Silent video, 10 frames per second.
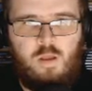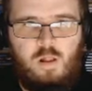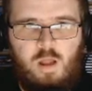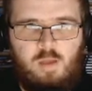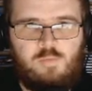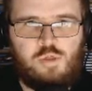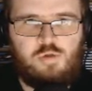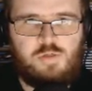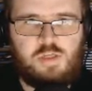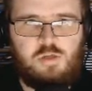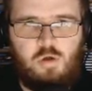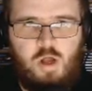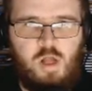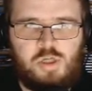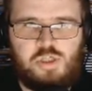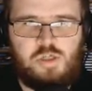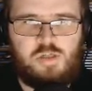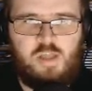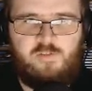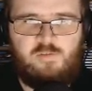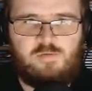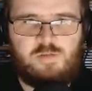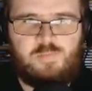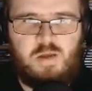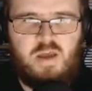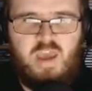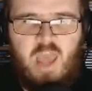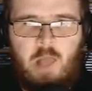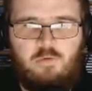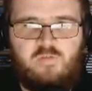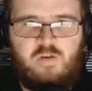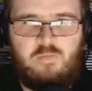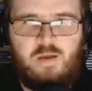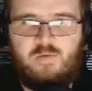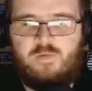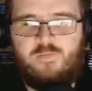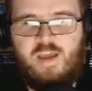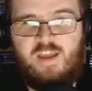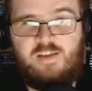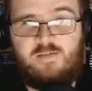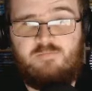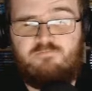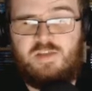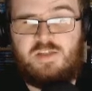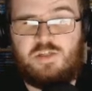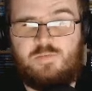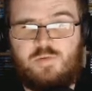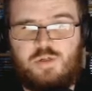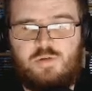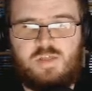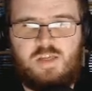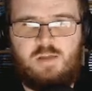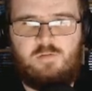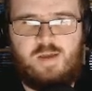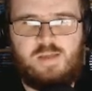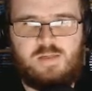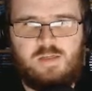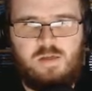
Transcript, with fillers: I am reducing your oxygen levels by however amount that that means to produce anyways.